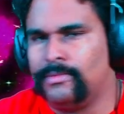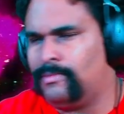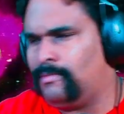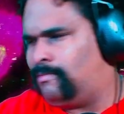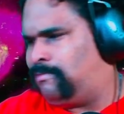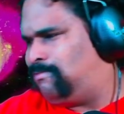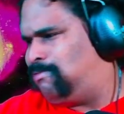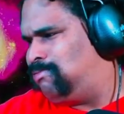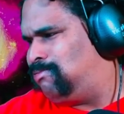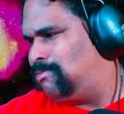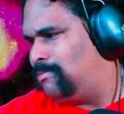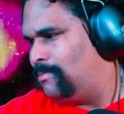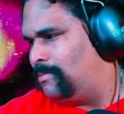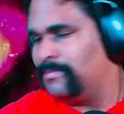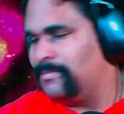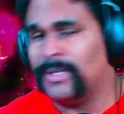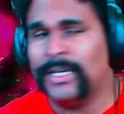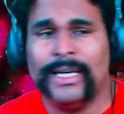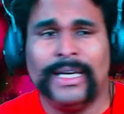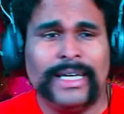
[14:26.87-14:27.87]

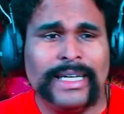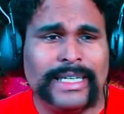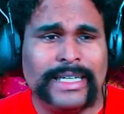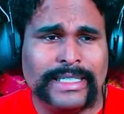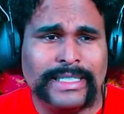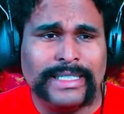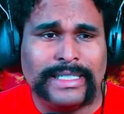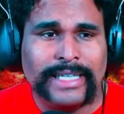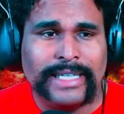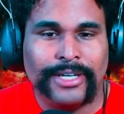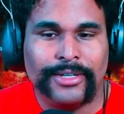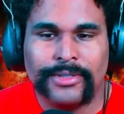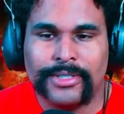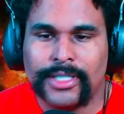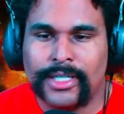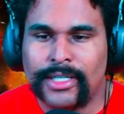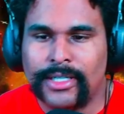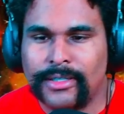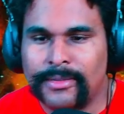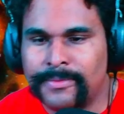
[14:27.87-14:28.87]
the tater
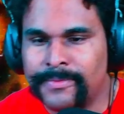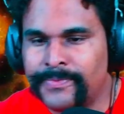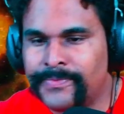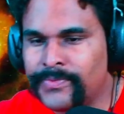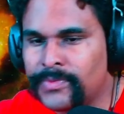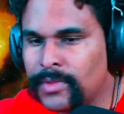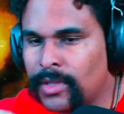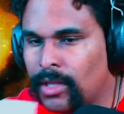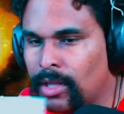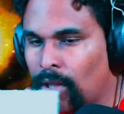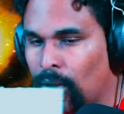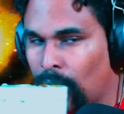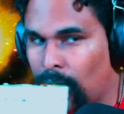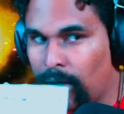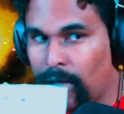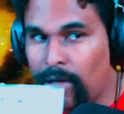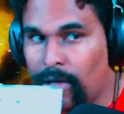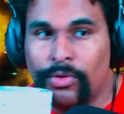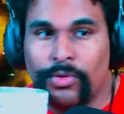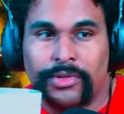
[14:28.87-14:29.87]
tot? I
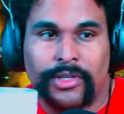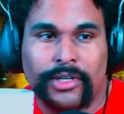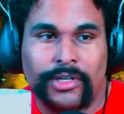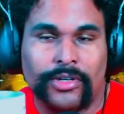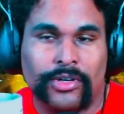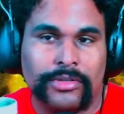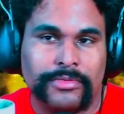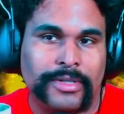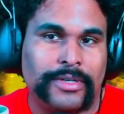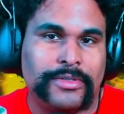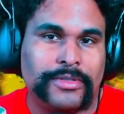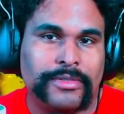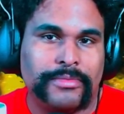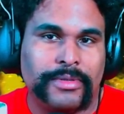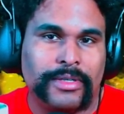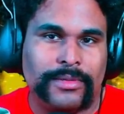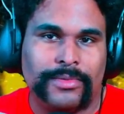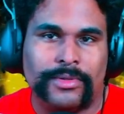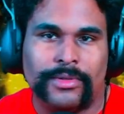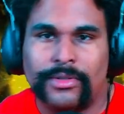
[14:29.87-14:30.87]
don't know what they called me. I was a
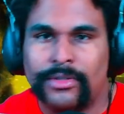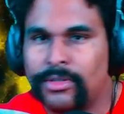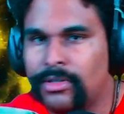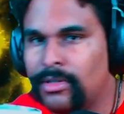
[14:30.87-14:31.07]
baby.